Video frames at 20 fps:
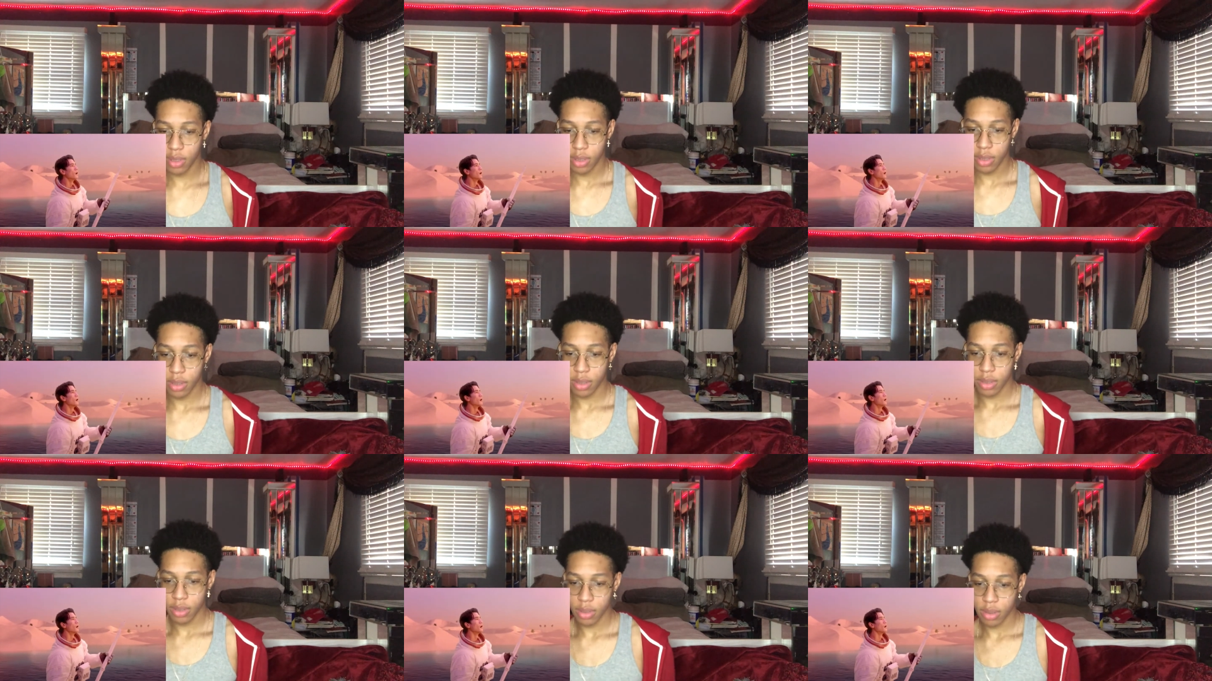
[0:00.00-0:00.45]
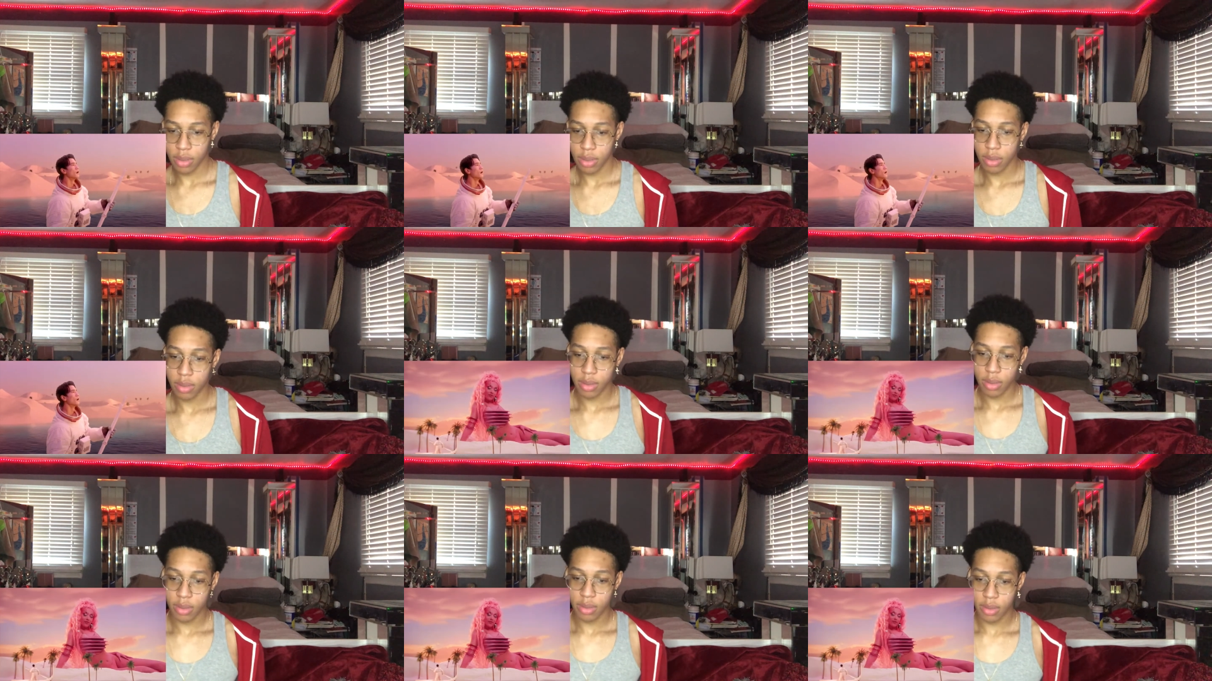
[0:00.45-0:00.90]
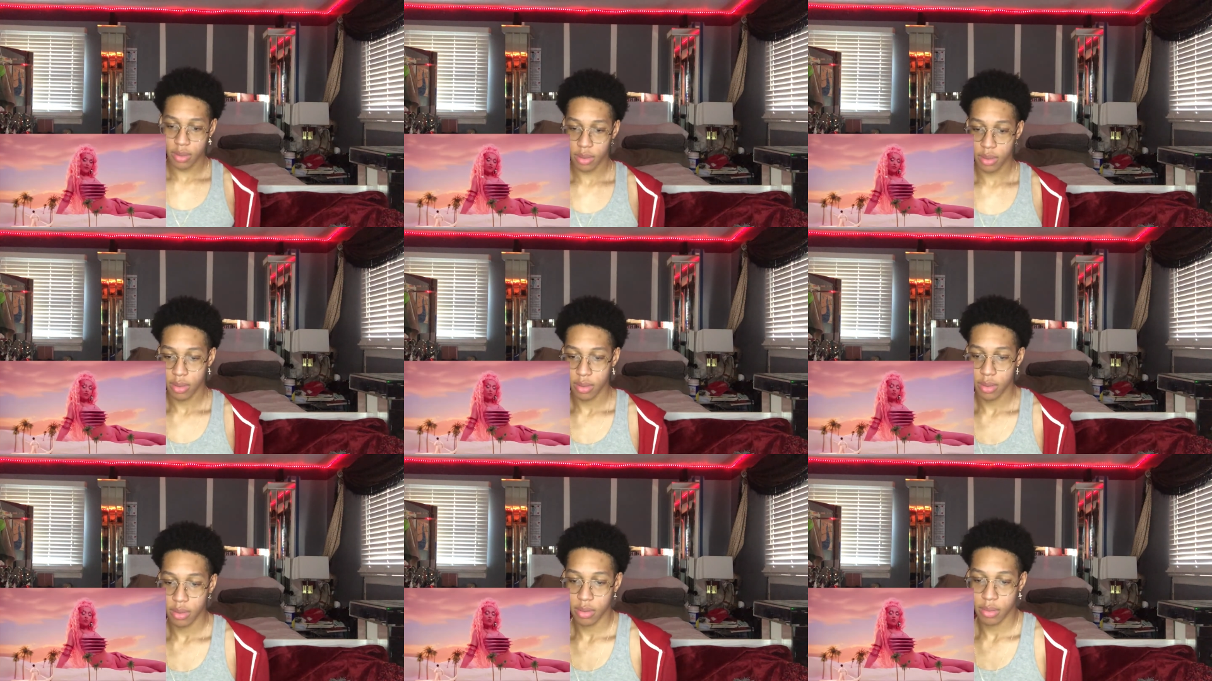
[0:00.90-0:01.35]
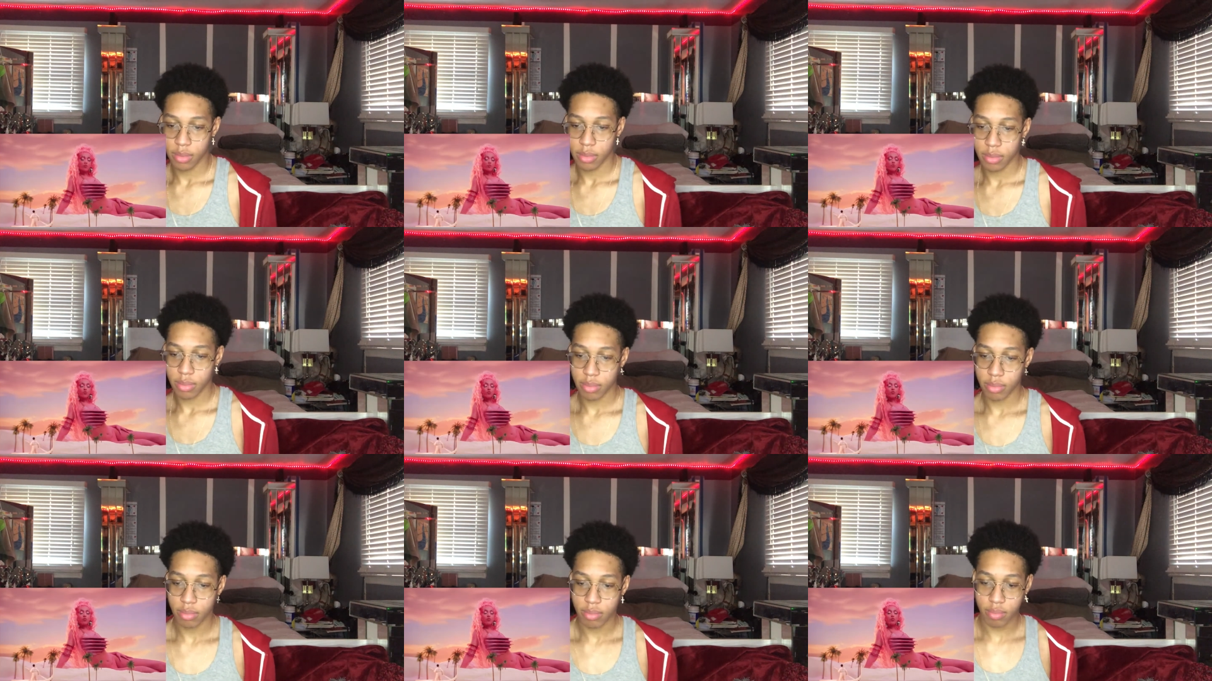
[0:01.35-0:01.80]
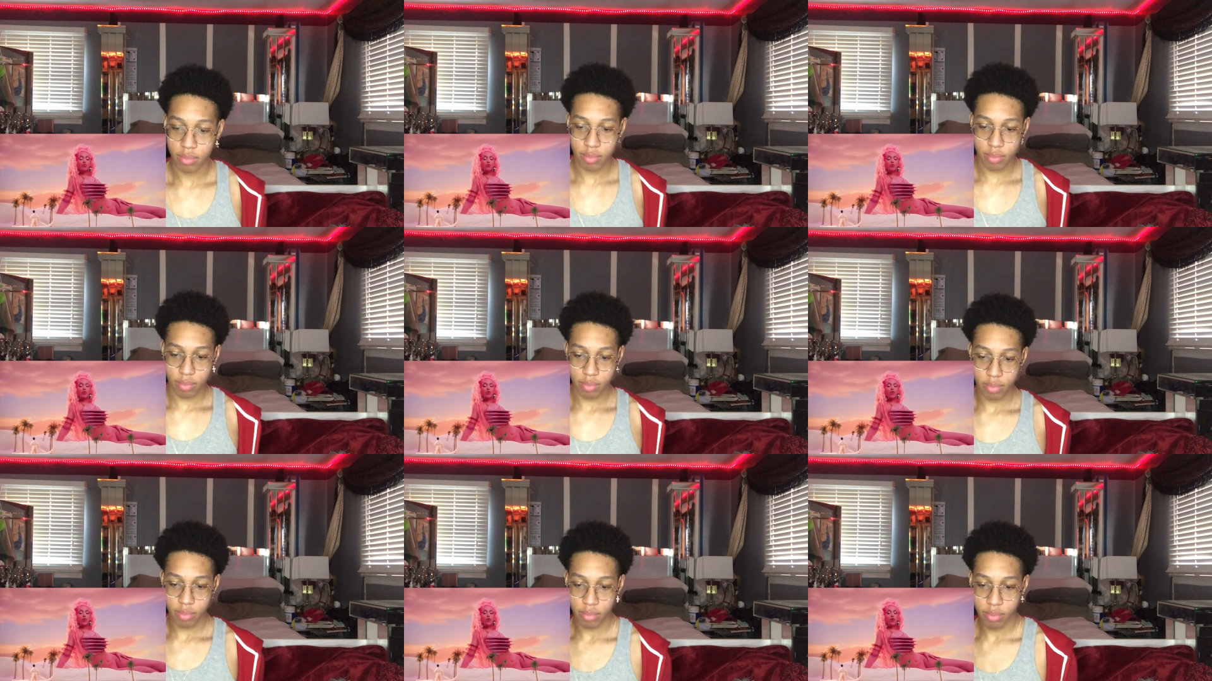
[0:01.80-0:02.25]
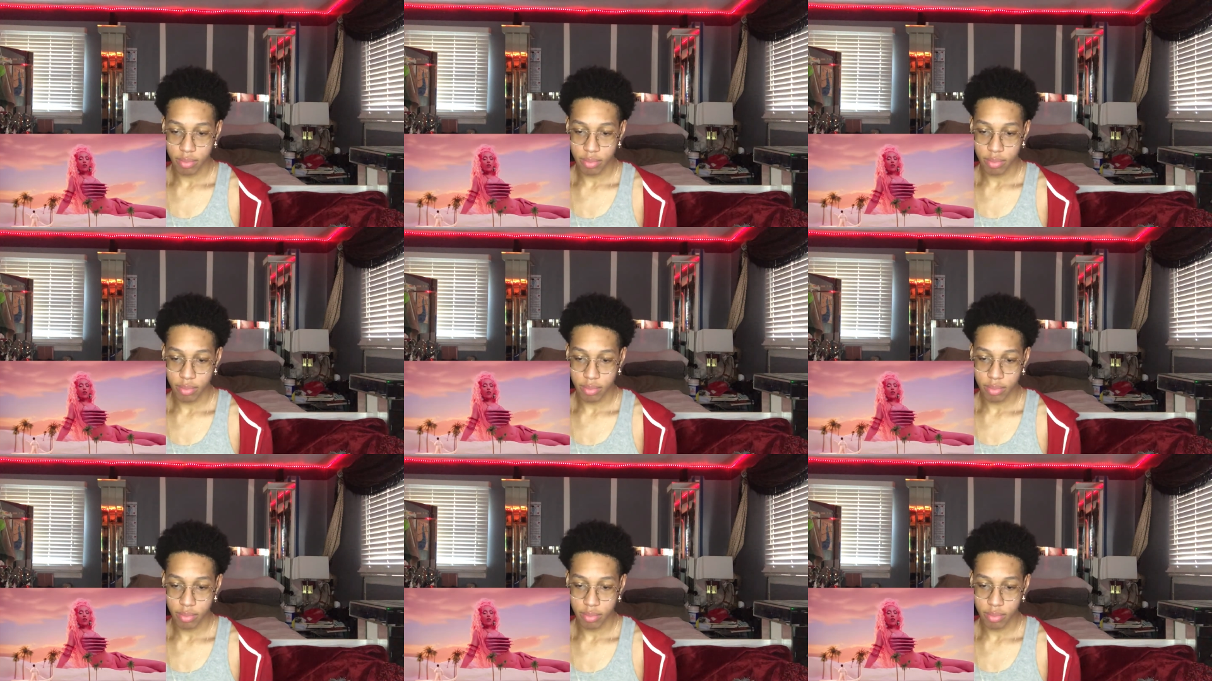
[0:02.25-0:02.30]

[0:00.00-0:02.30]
No one is speaking in this clip.